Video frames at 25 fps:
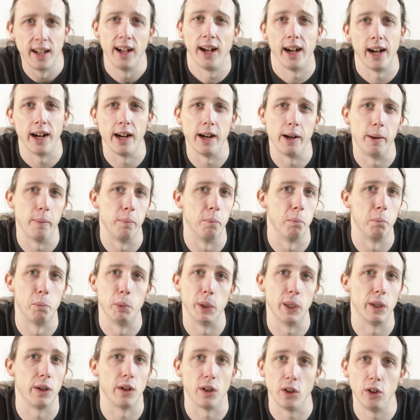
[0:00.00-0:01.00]

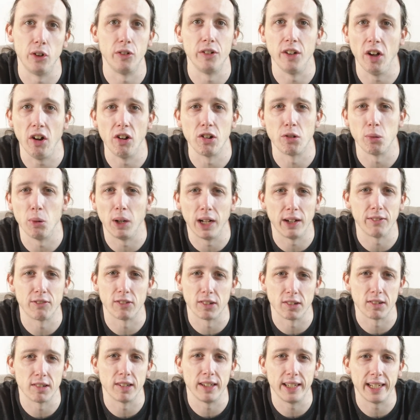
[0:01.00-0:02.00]
but who knows, we'll have
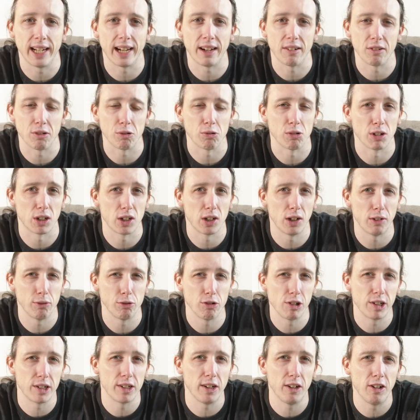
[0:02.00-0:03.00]
to see how the
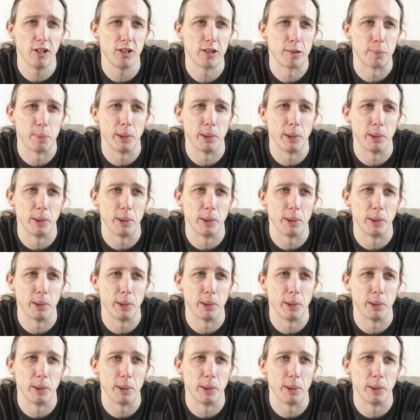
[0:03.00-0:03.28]
recovery goes.